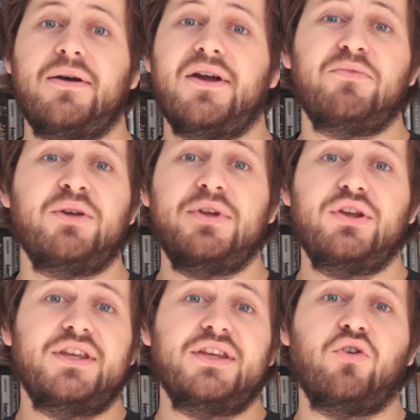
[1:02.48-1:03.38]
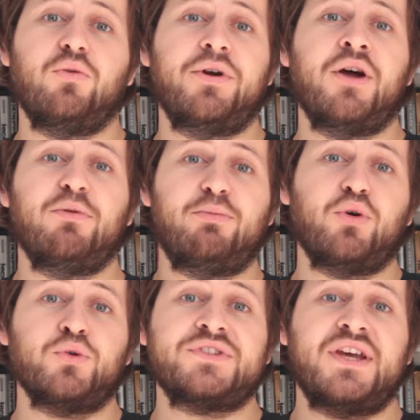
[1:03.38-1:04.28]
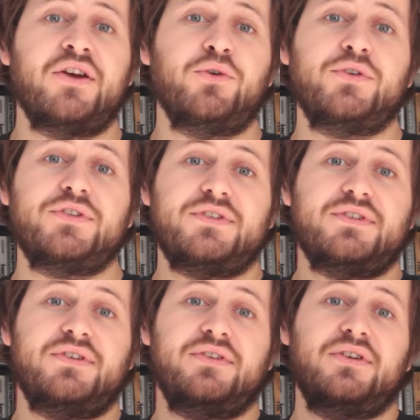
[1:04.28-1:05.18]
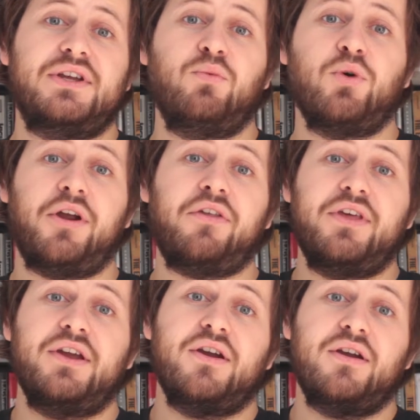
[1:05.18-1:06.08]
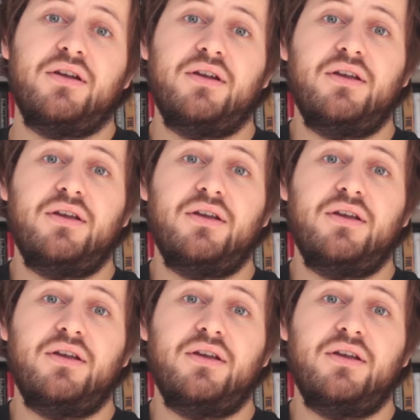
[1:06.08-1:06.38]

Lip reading: maybe open up a post house and work there.